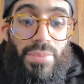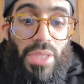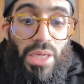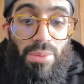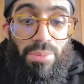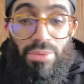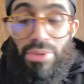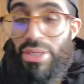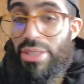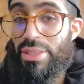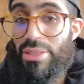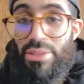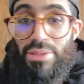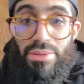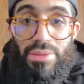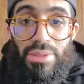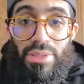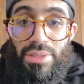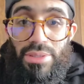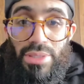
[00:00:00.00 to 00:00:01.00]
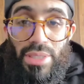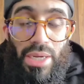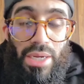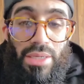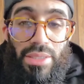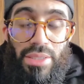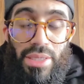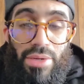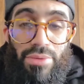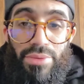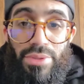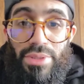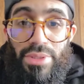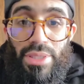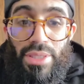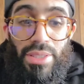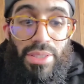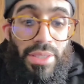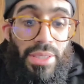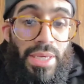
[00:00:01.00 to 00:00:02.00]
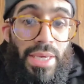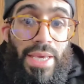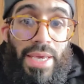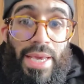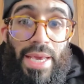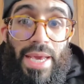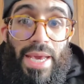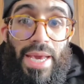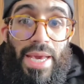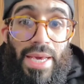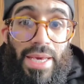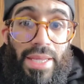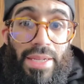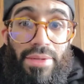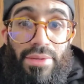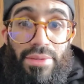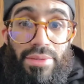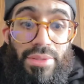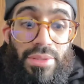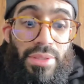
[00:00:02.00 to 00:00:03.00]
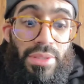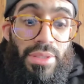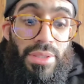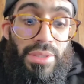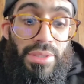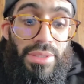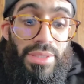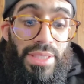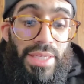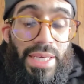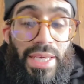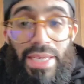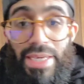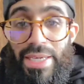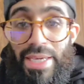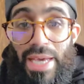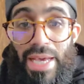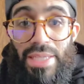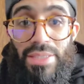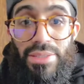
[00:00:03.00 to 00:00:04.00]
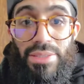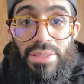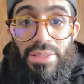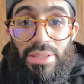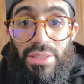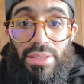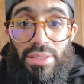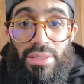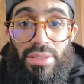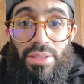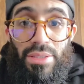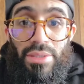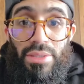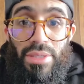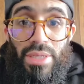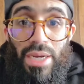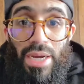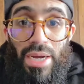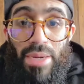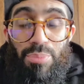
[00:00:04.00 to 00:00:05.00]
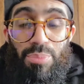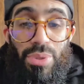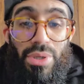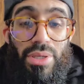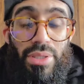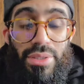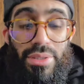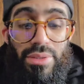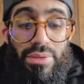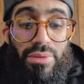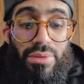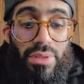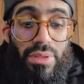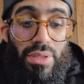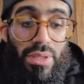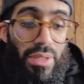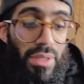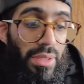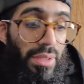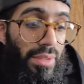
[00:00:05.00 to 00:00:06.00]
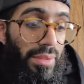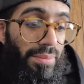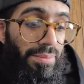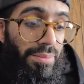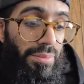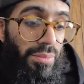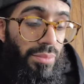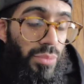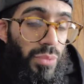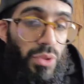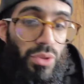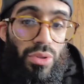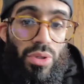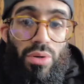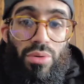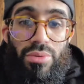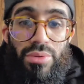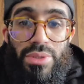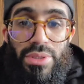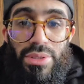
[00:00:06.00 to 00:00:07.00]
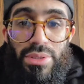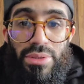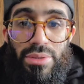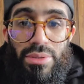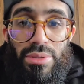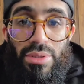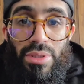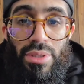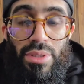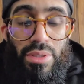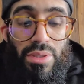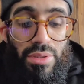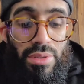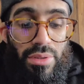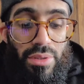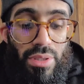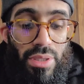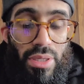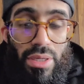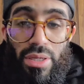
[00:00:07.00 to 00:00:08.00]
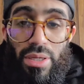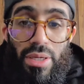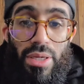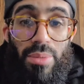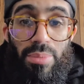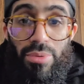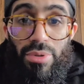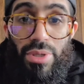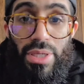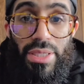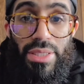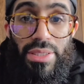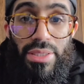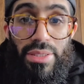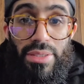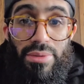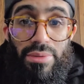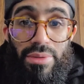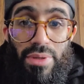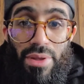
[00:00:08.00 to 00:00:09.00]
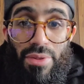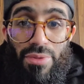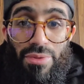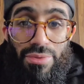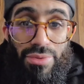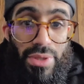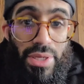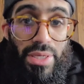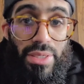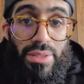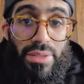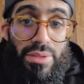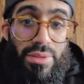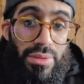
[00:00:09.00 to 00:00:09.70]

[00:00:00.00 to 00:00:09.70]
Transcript: upgraded entirely everything. And the head gasket, I put Tony upgraded thick